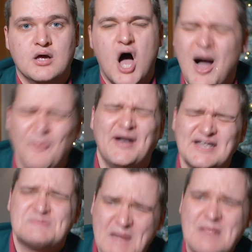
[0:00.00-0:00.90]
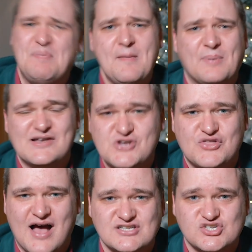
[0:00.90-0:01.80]
I want as many people in
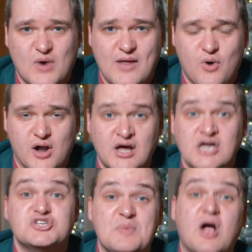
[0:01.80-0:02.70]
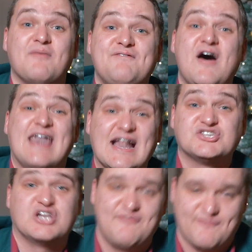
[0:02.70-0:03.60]
2021 to become
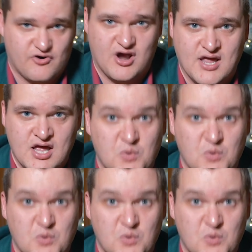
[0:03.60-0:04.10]
financially free.